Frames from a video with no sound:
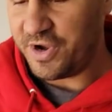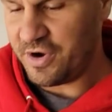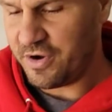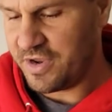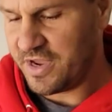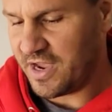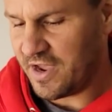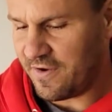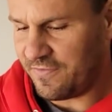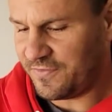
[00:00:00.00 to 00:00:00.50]
your
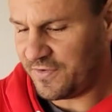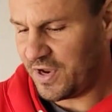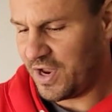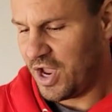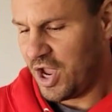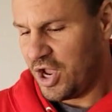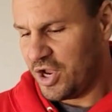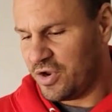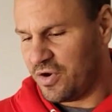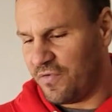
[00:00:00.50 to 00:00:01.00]
gift.
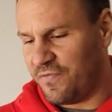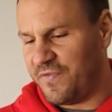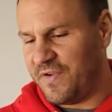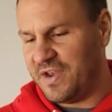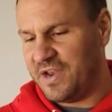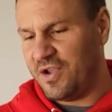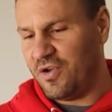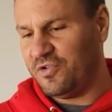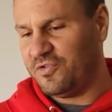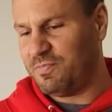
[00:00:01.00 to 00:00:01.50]
Your
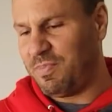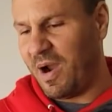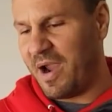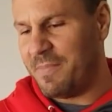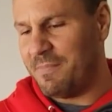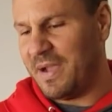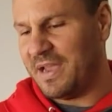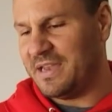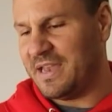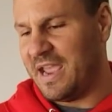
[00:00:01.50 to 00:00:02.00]
videos
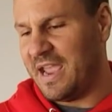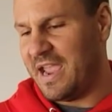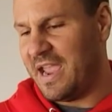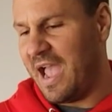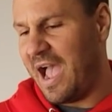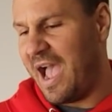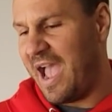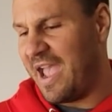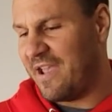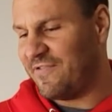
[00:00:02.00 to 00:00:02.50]
brighten my
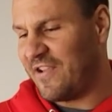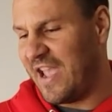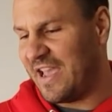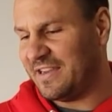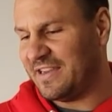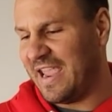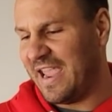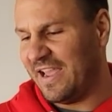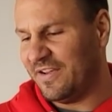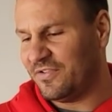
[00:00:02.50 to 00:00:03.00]
day. I have
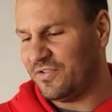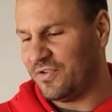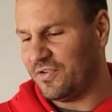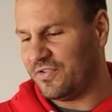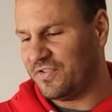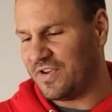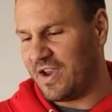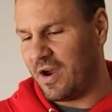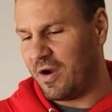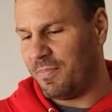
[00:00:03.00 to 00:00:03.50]
had
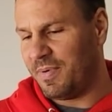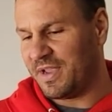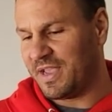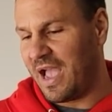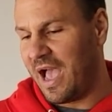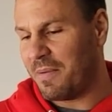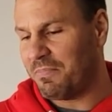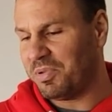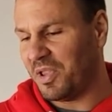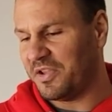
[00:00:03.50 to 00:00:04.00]
cancer scare, but
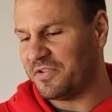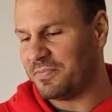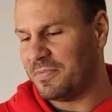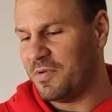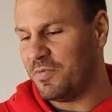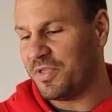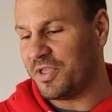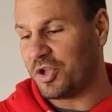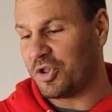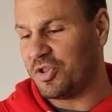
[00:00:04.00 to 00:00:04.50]
God bless
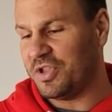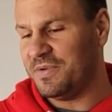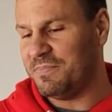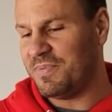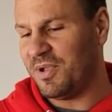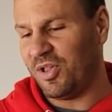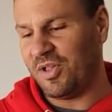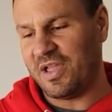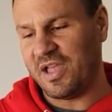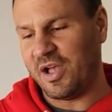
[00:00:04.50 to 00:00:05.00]
me with a clean
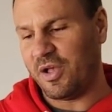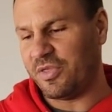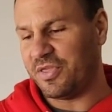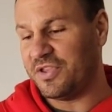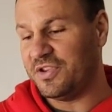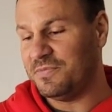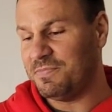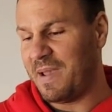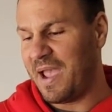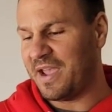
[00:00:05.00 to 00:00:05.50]
bill of health.
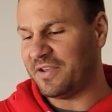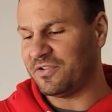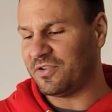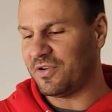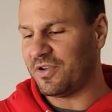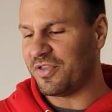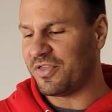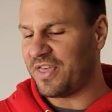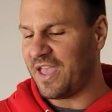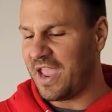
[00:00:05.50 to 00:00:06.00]
These bags
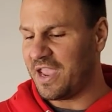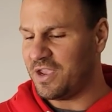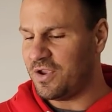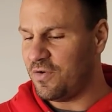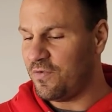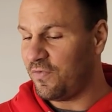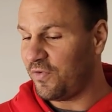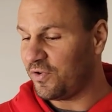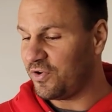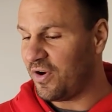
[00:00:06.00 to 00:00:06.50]
are to thank
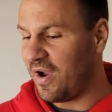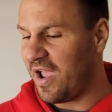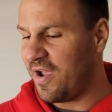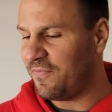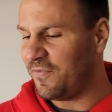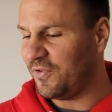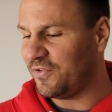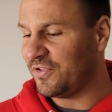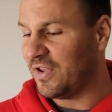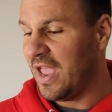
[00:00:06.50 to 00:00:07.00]
you for your
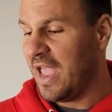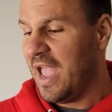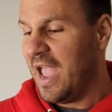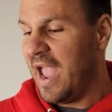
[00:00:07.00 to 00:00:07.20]
efforts